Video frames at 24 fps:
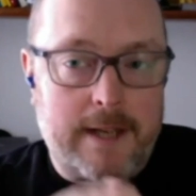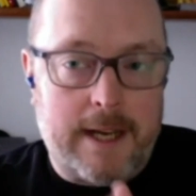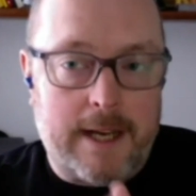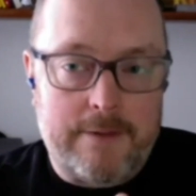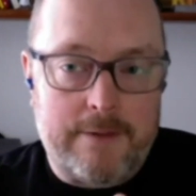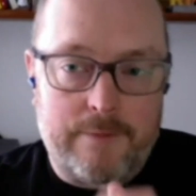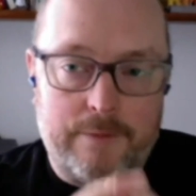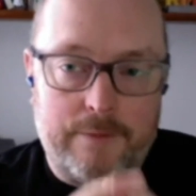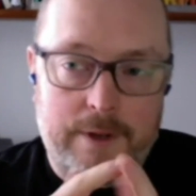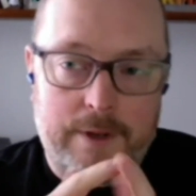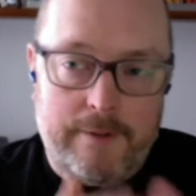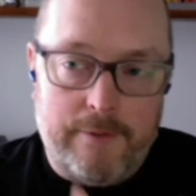
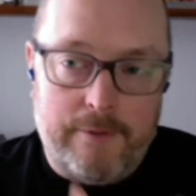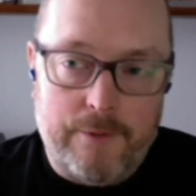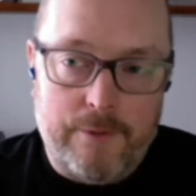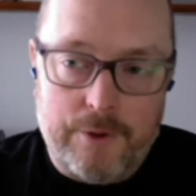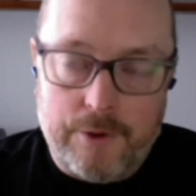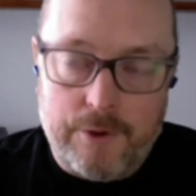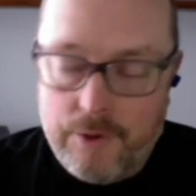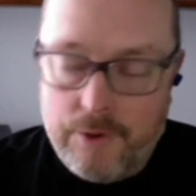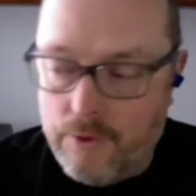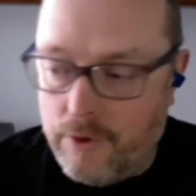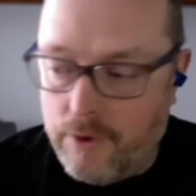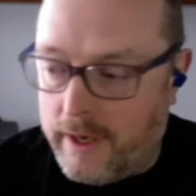engagement, whatever
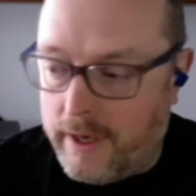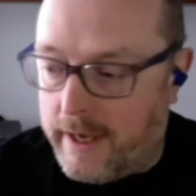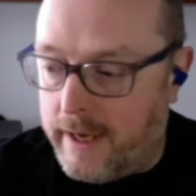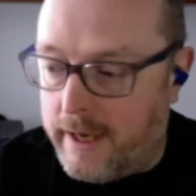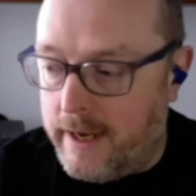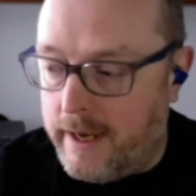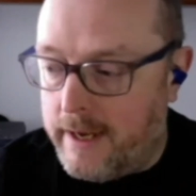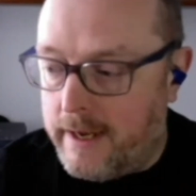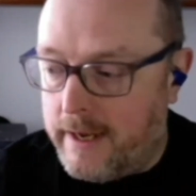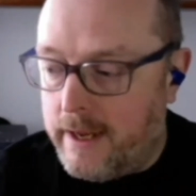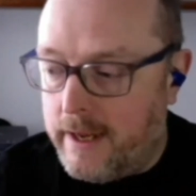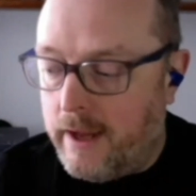you want to call
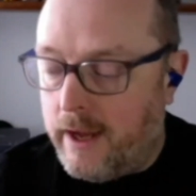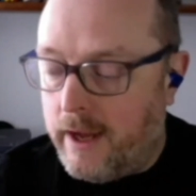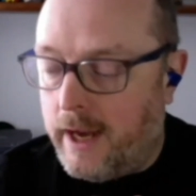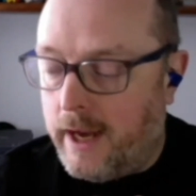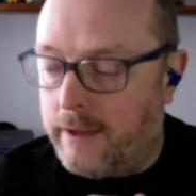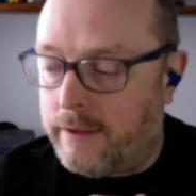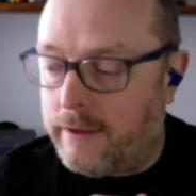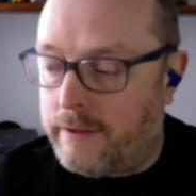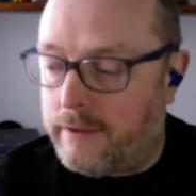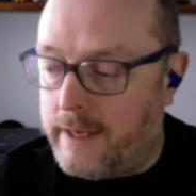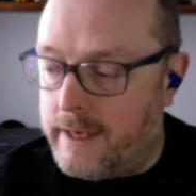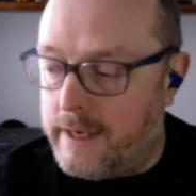it,
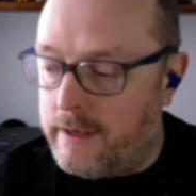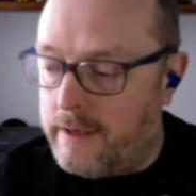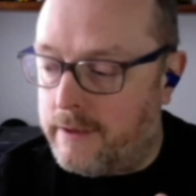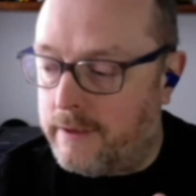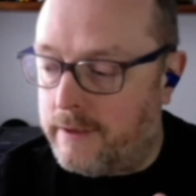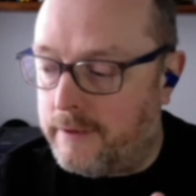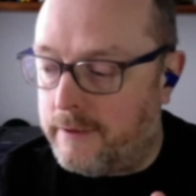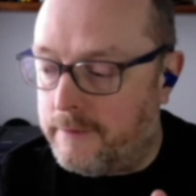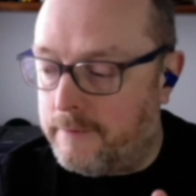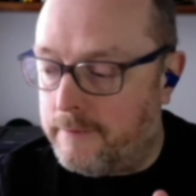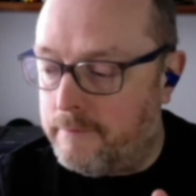I think